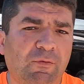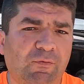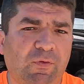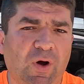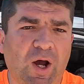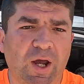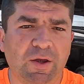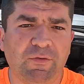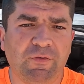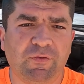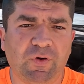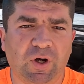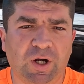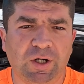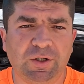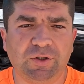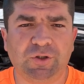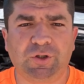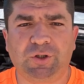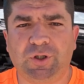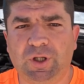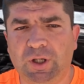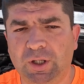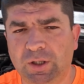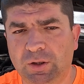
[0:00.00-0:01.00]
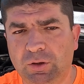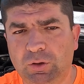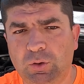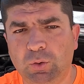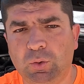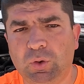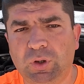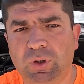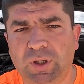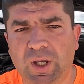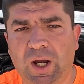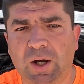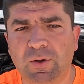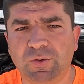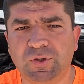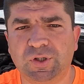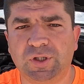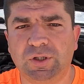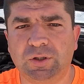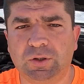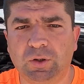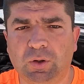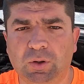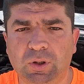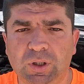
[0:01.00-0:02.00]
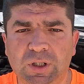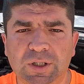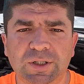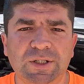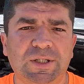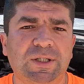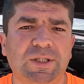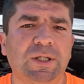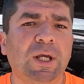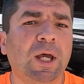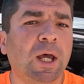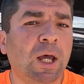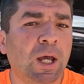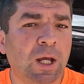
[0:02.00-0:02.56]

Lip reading: $500 and $2,000,